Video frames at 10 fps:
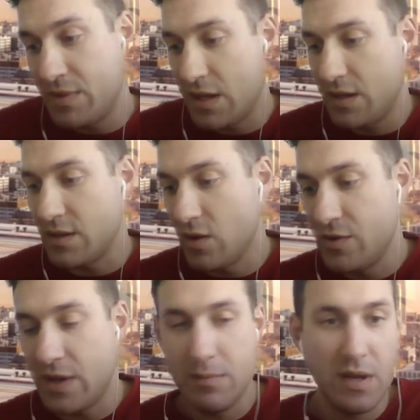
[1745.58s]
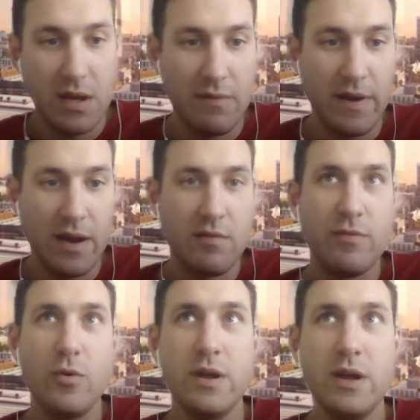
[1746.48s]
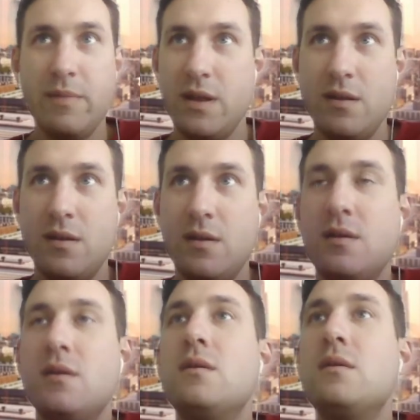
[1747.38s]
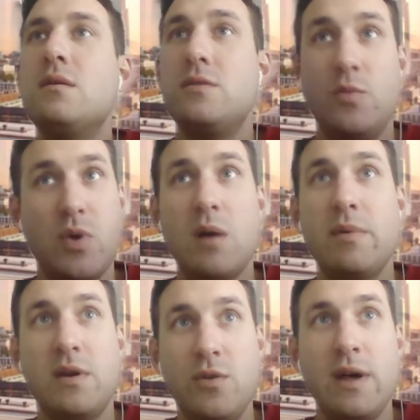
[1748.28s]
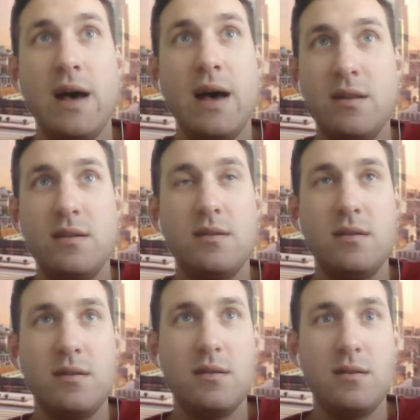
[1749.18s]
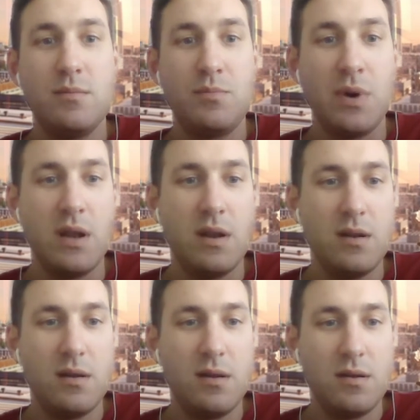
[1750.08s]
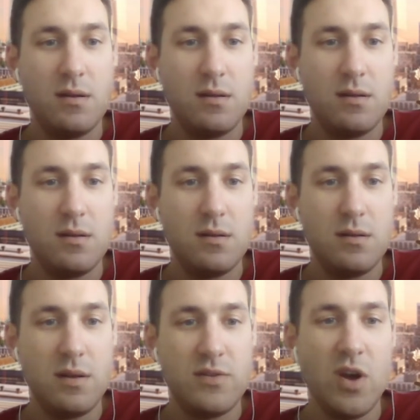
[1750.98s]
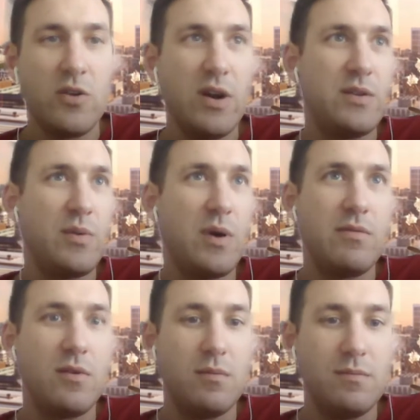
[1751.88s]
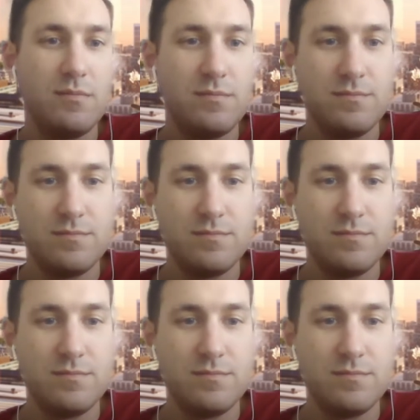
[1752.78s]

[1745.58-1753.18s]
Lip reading: It's a little tempting. If I got a 40, I mean, you probably could do that, but it's not a great spot for him. No,